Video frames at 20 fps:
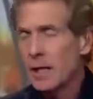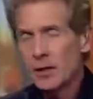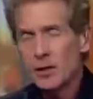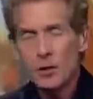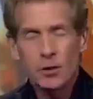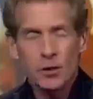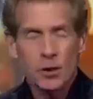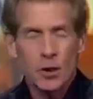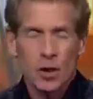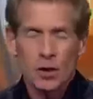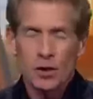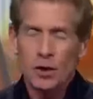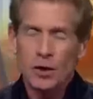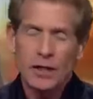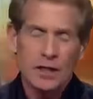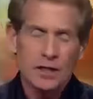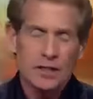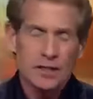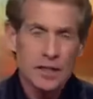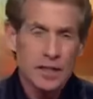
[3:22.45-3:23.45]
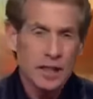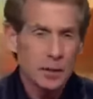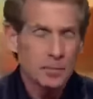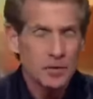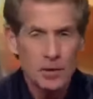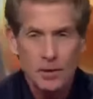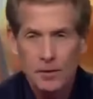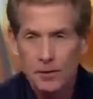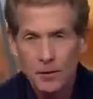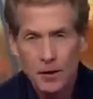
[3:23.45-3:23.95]
You can argue he needs to
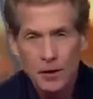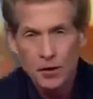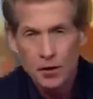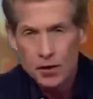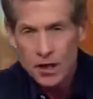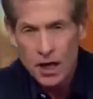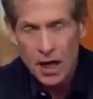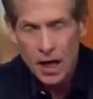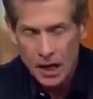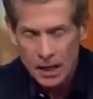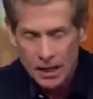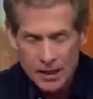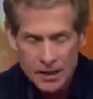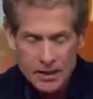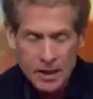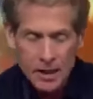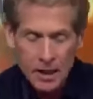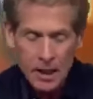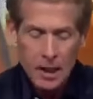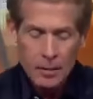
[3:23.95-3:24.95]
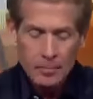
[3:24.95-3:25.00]
keep the defenders honest.